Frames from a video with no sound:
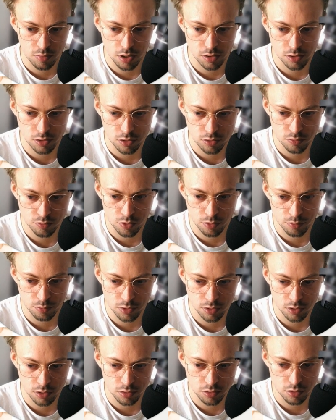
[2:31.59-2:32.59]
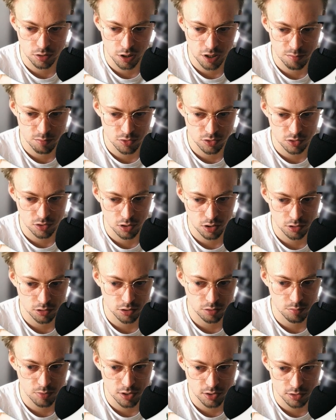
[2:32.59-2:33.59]
months from the time you
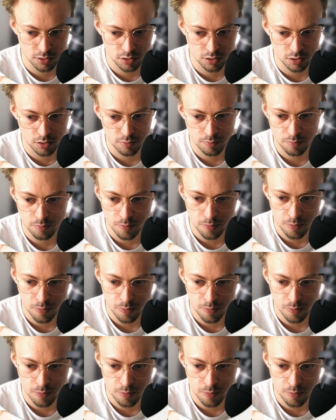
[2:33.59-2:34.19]
started, basically,